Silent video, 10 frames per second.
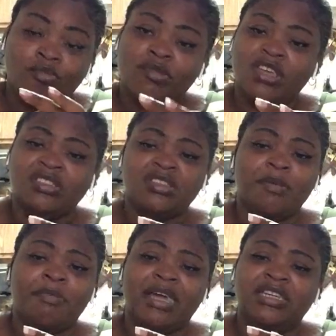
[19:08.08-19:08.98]
It's something
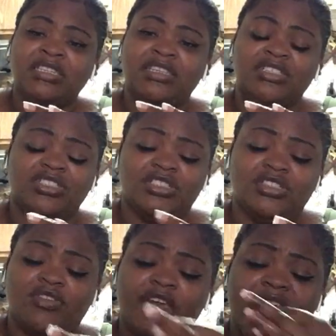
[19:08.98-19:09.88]
about these Dungeness
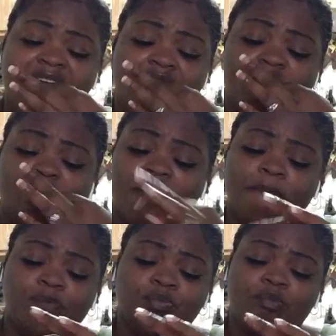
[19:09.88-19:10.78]
crabs.
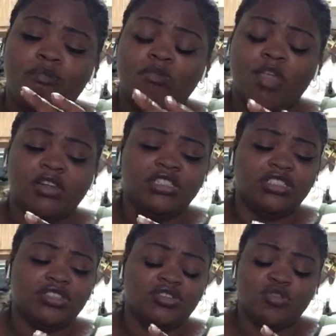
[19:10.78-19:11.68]
It
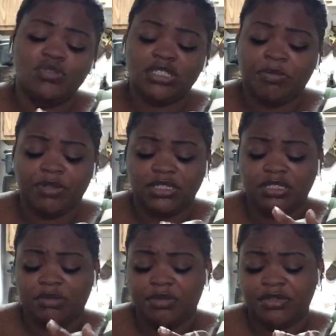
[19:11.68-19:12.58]
just do something
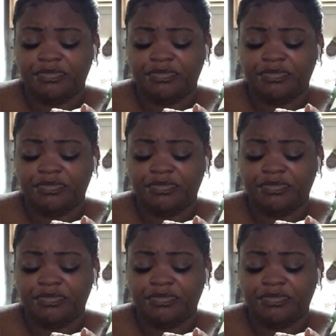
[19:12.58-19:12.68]
to me.